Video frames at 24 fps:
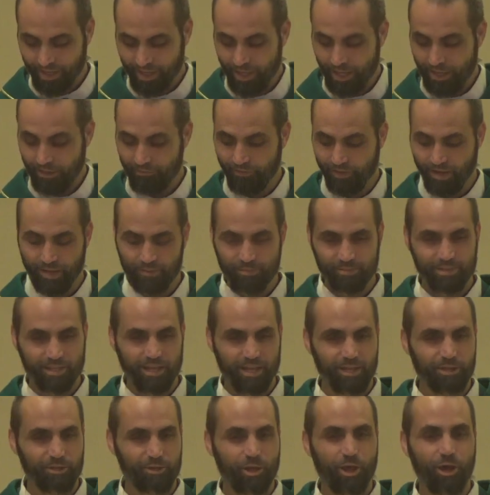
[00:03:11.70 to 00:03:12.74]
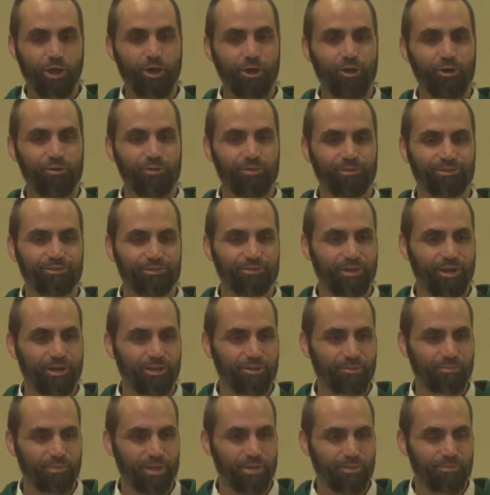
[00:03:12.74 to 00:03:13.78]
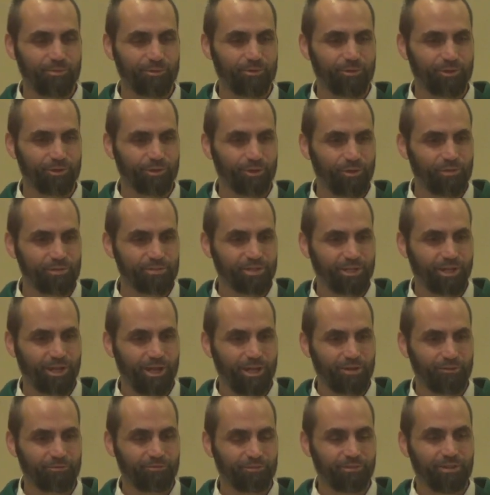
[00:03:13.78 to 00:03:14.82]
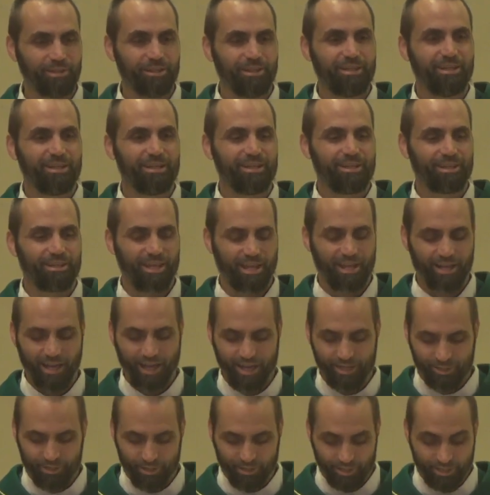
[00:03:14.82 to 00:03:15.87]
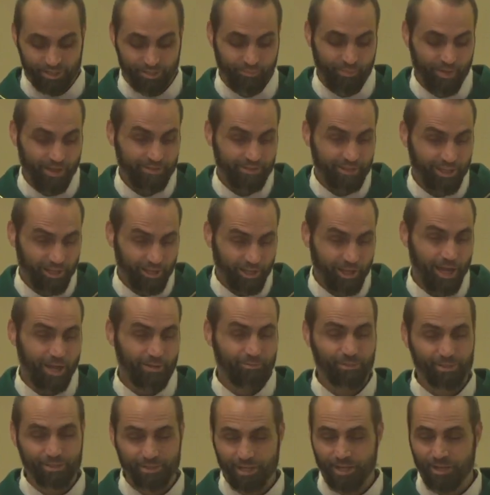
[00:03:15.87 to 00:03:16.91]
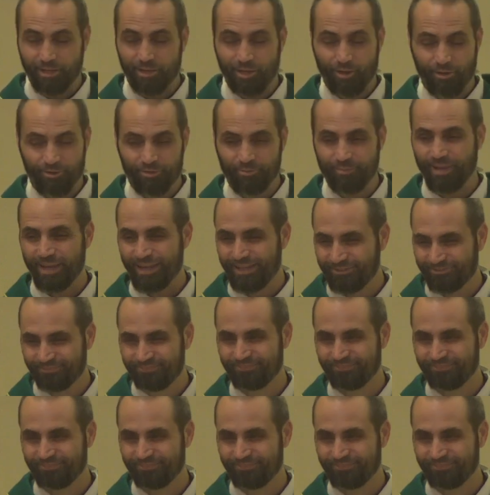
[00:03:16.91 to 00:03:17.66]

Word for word: If I'm saying no to other people and closing off, then I should expect that God will say no to me